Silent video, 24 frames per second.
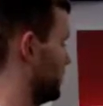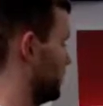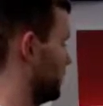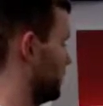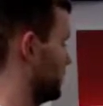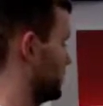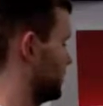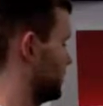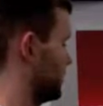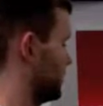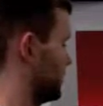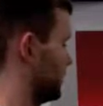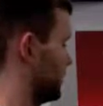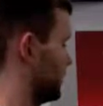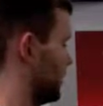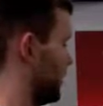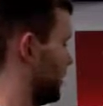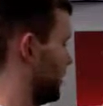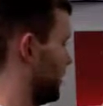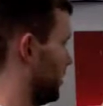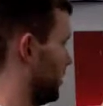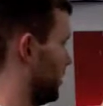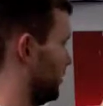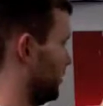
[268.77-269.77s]

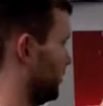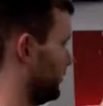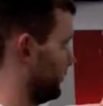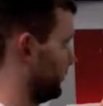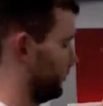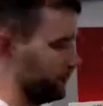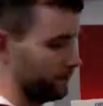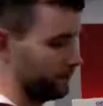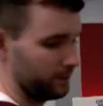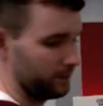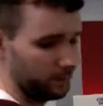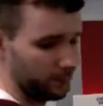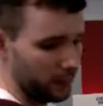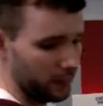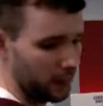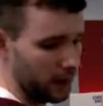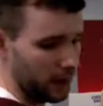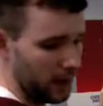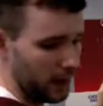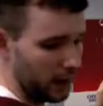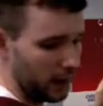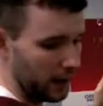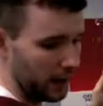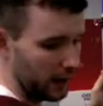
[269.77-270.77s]
solve,
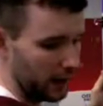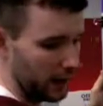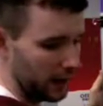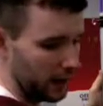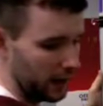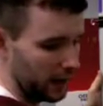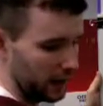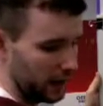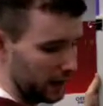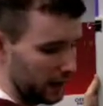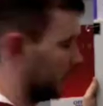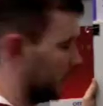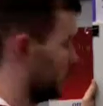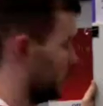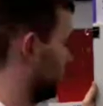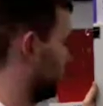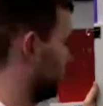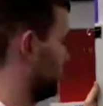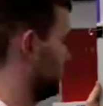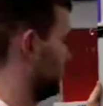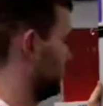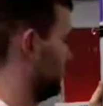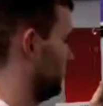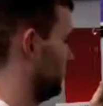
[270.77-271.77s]
and I gave
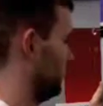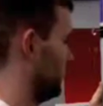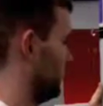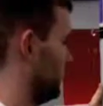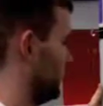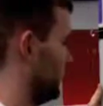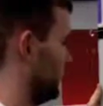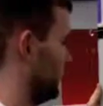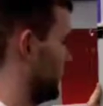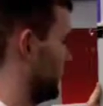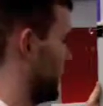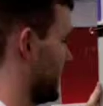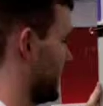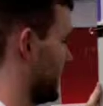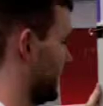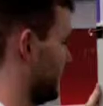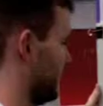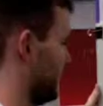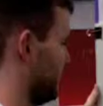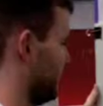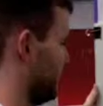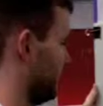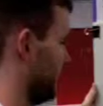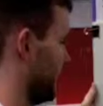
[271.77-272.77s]
you
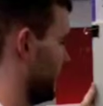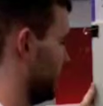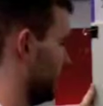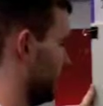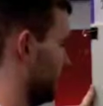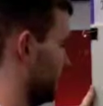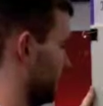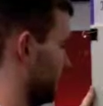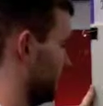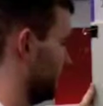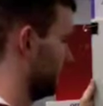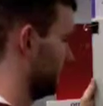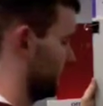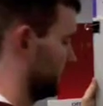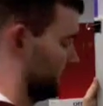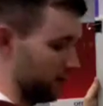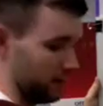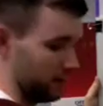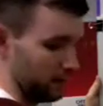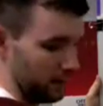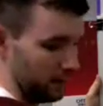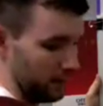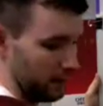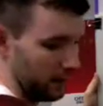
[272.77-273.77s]

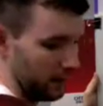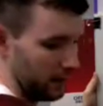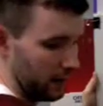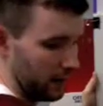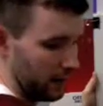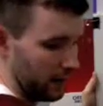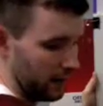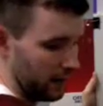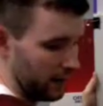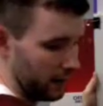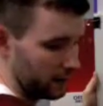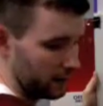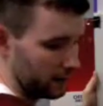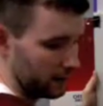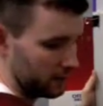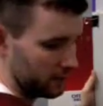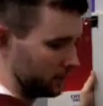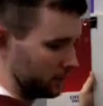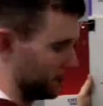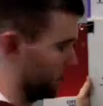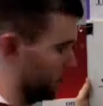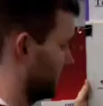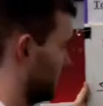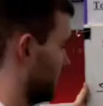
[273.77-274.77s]

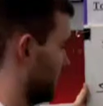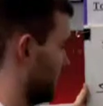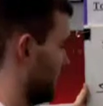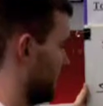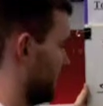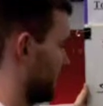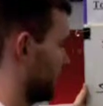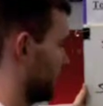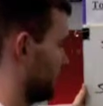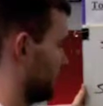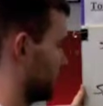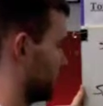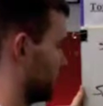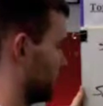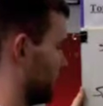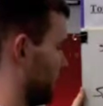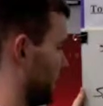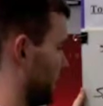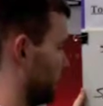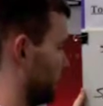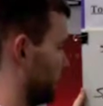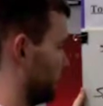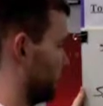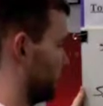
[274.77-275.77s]
-8x is
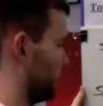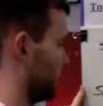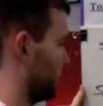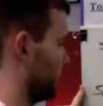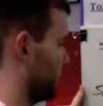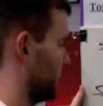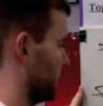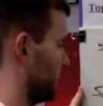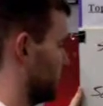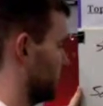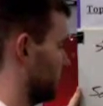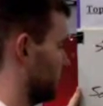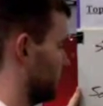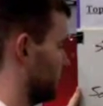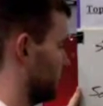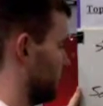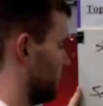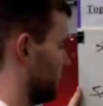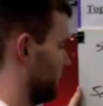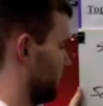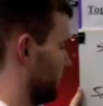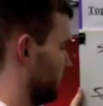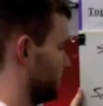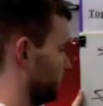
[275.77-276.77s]
greater than
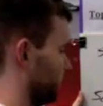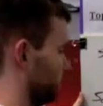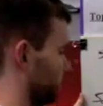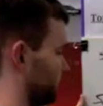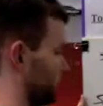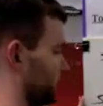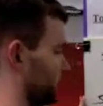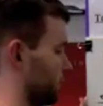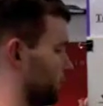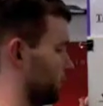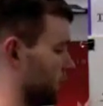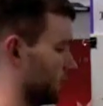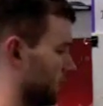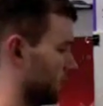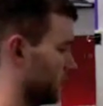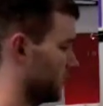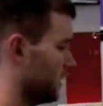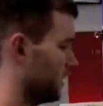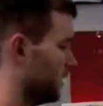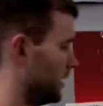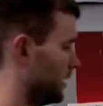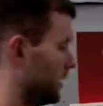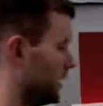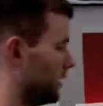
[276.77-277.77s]
24.
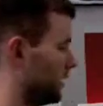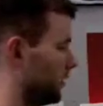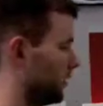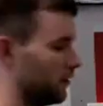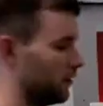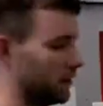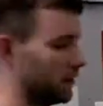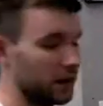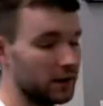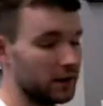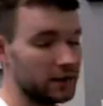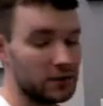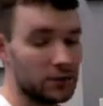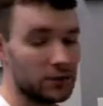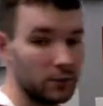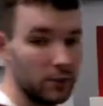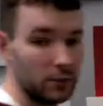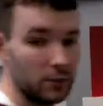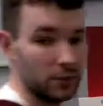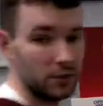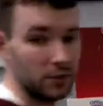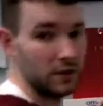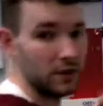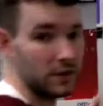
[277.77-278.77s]
All right, so we
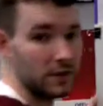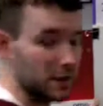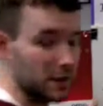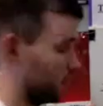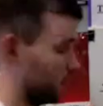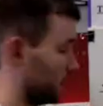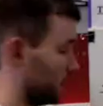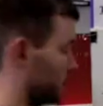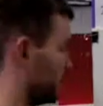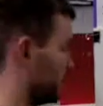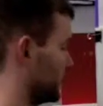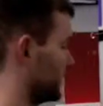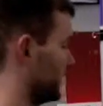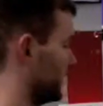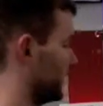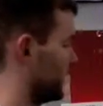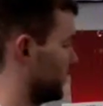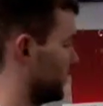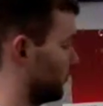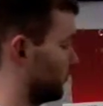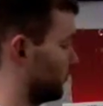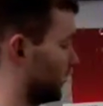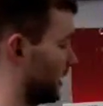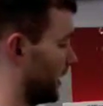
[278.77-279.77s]
would do the same thing. We
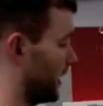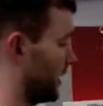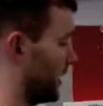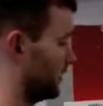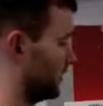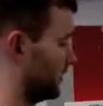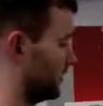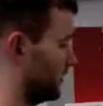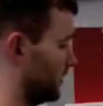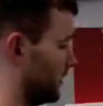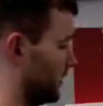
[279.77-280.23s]
say when x